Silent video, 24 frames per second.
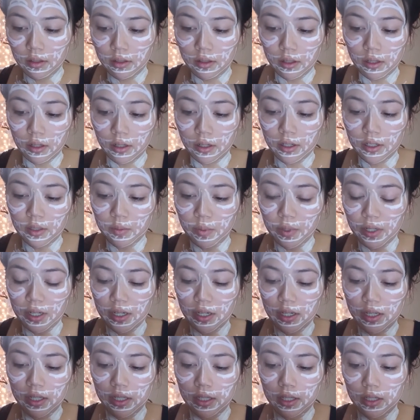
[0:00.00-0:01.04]
The hardest
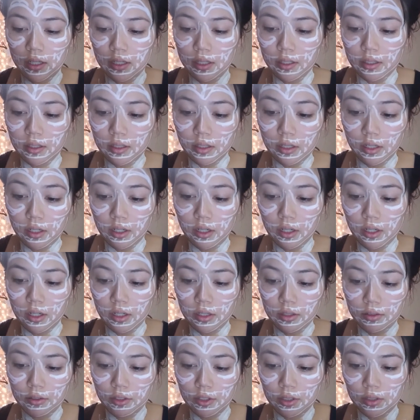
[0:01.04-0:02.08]
part is
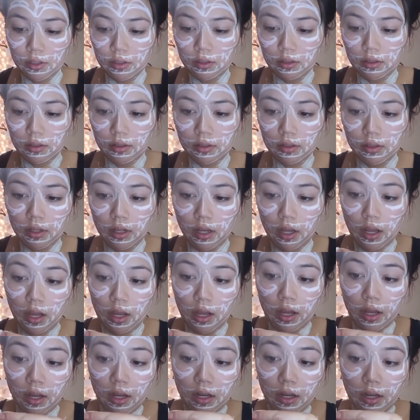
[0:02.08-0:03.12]
just
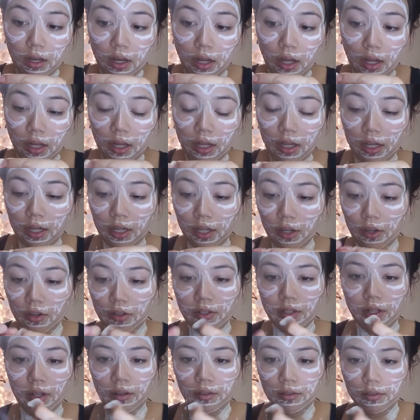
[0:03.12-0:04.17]
not cutting
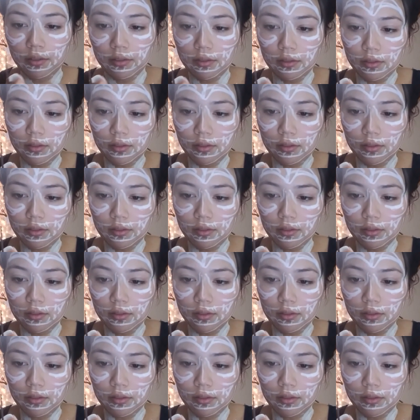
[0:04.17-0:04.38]
yourself.